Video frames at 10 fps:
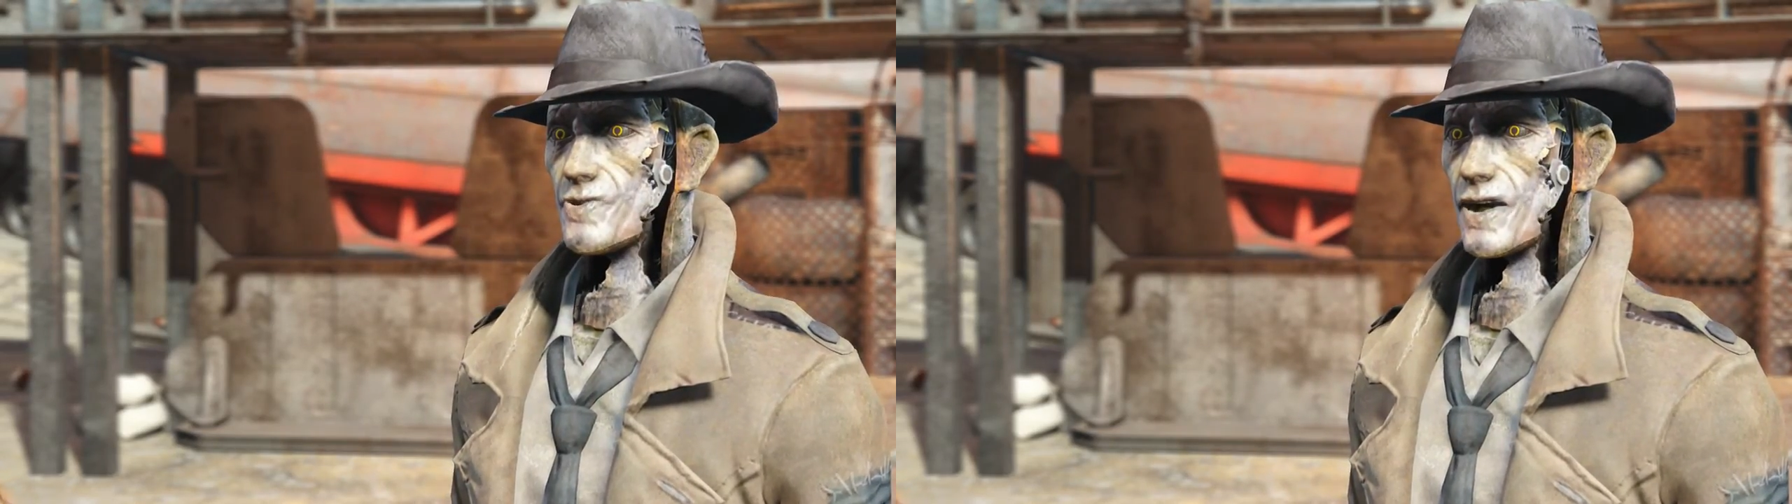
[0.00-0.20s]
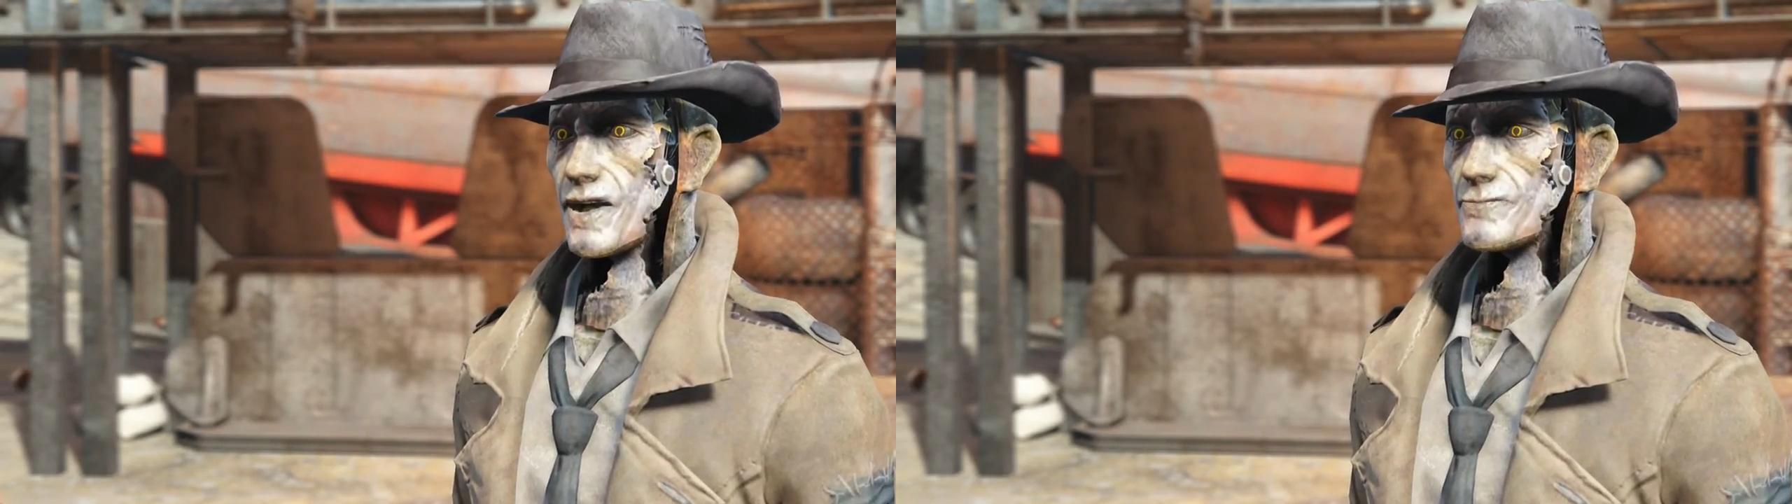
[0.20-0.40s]

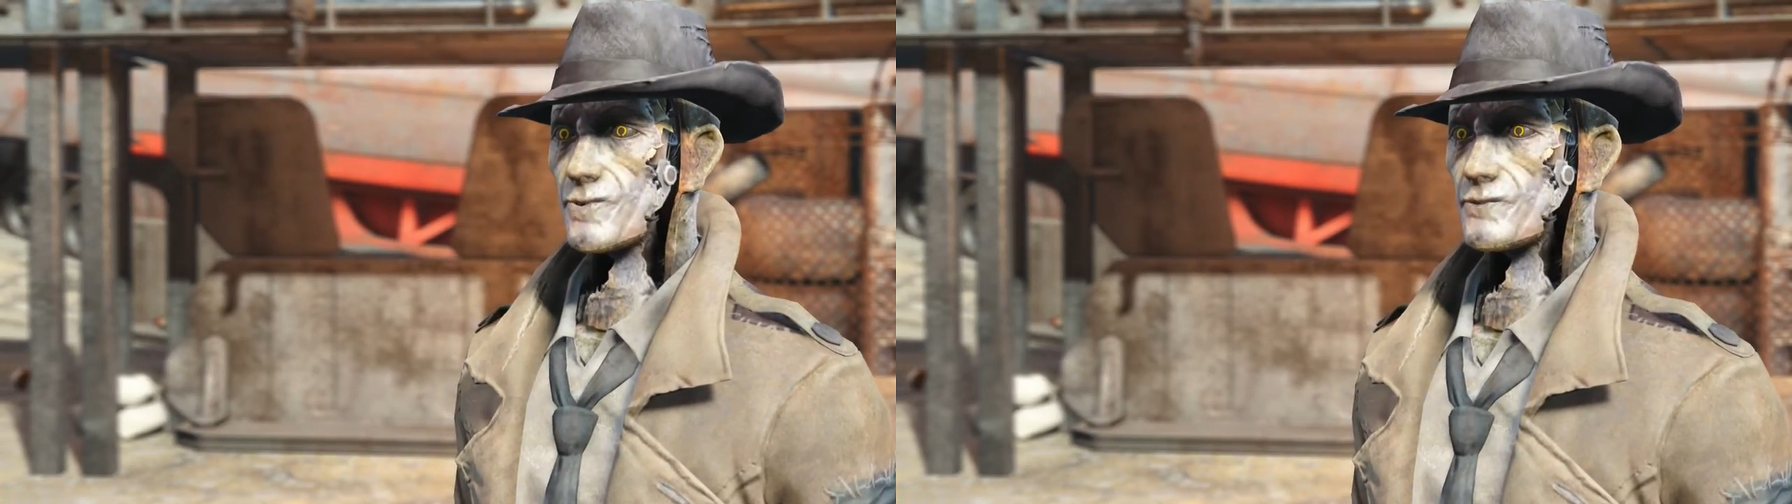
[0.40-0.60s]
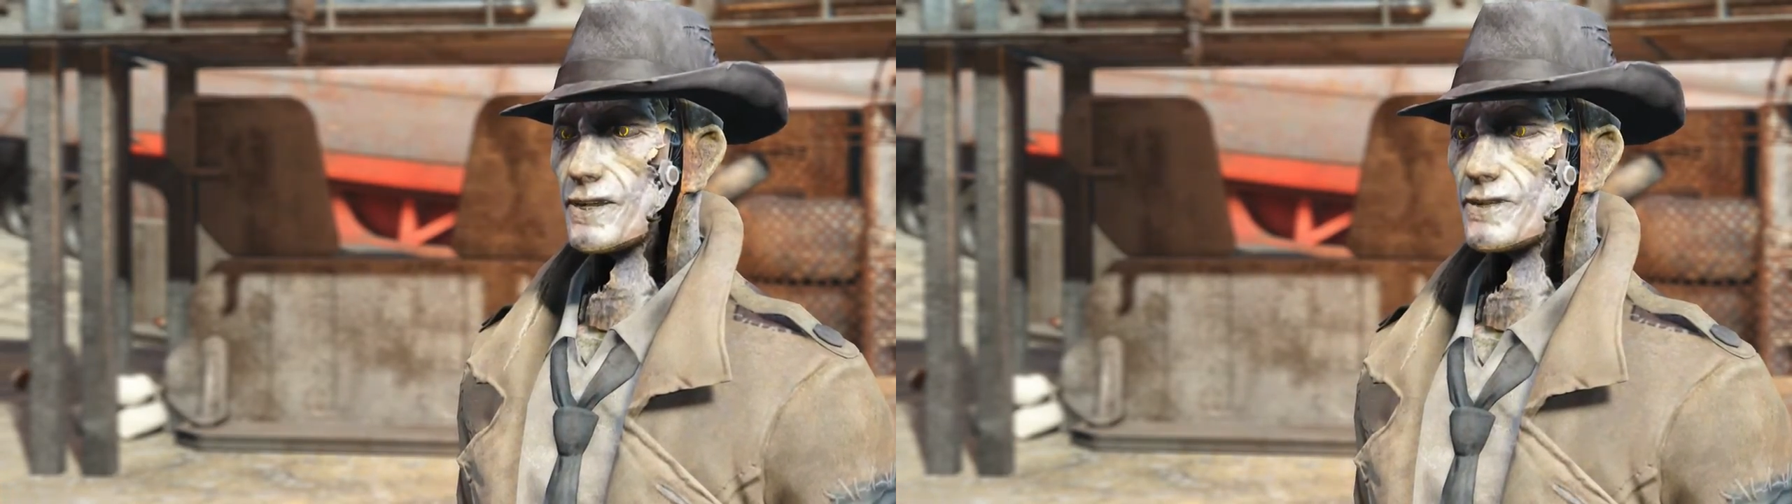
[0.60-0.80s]
Want to get
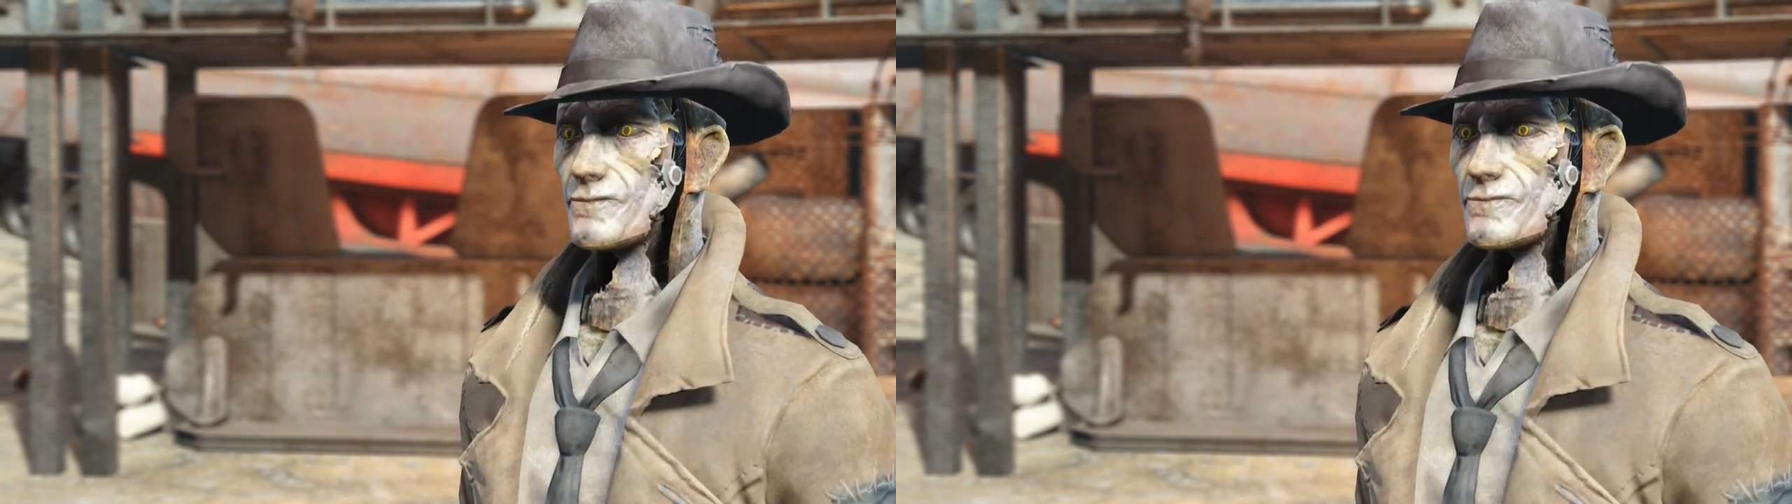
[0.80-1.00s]
moving?